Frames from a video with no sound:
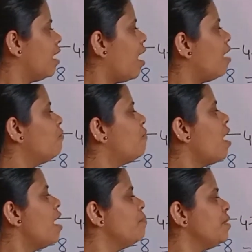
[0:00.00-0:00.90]

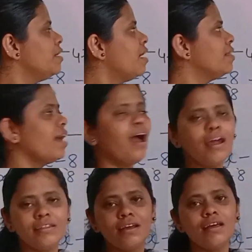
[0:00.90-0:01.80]
alpha and beta, they
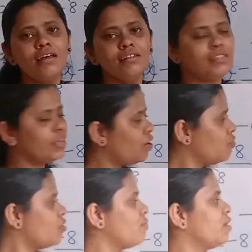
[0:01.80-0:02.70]
are the
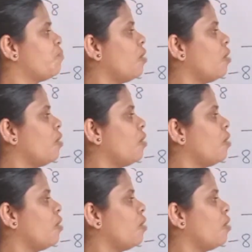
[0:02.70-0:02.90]
zeros of the